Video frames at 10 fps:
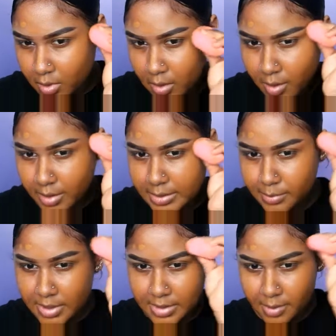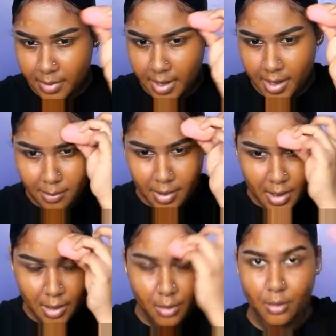Oh no, I just messed up my
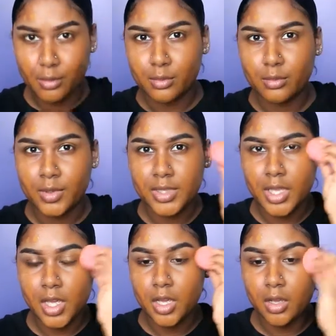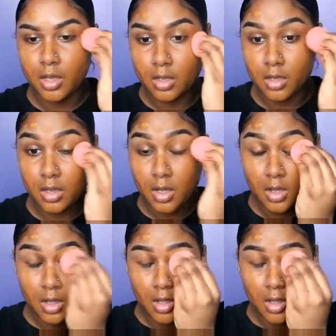eyebrow. What the heck?